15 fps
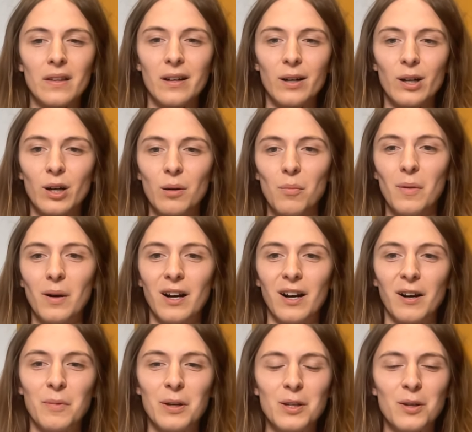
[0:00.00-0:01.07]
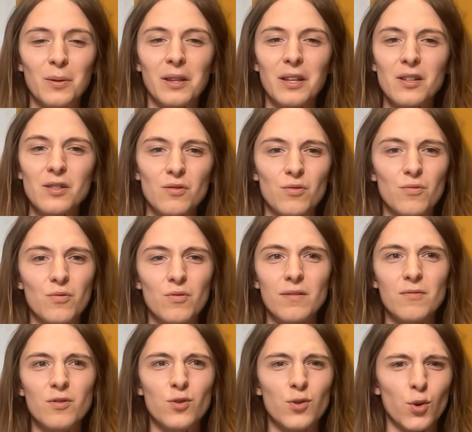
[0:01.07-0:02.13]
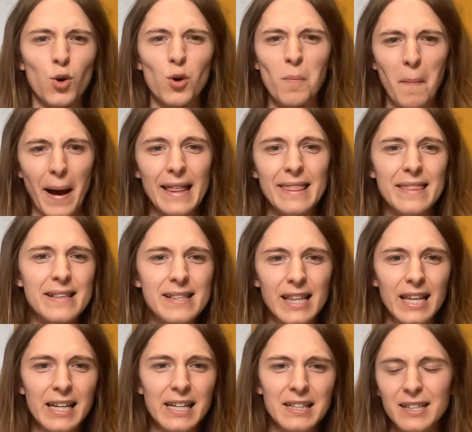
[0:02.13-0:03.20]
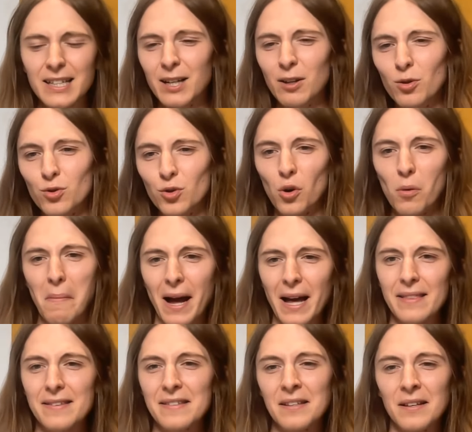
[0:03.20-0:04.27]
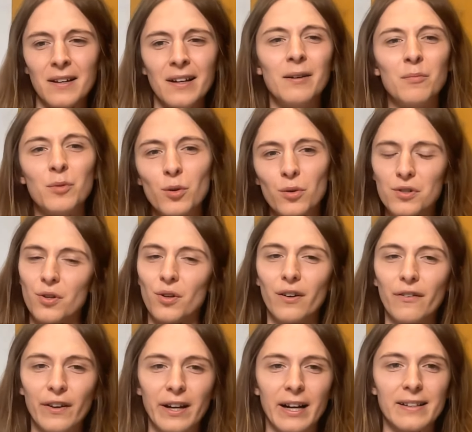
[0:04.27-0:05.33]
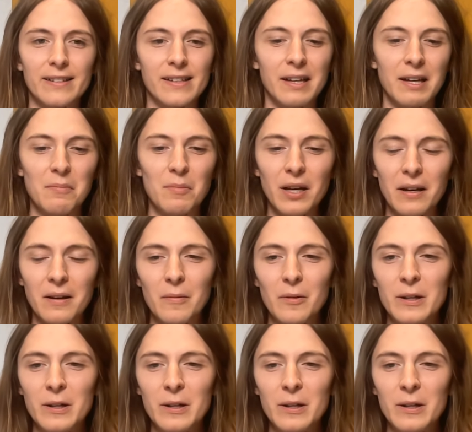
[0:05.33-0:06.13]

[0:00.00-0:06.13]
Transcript: Um, I've been doing this draw maths thing, TLDraw maths. Not sure if it has a name yet.